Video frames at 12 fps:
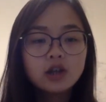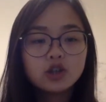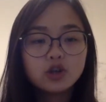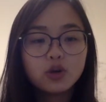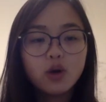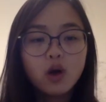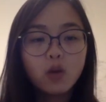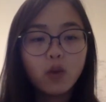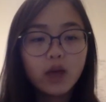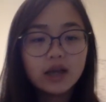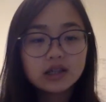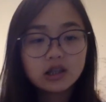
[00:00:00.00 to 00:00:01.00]
to
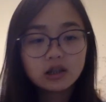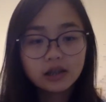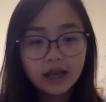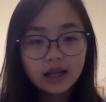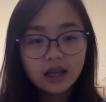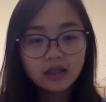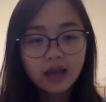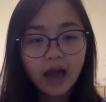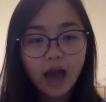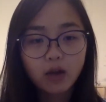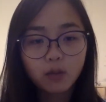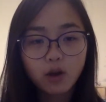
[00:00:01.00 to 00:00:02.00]
wait until late in the
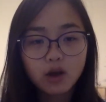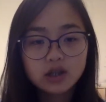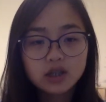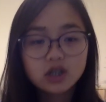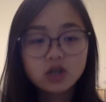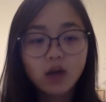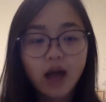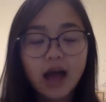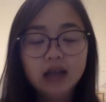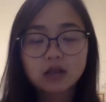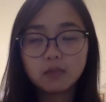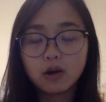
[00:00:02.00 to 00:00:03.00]
hiring process to
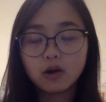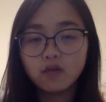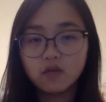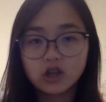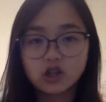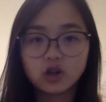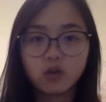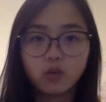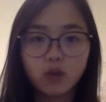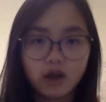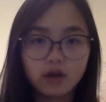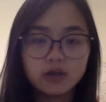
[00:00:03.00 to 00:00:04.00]
ask about conviction
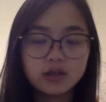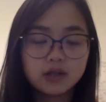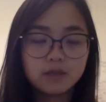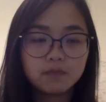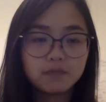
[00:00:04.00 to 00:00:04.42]
records.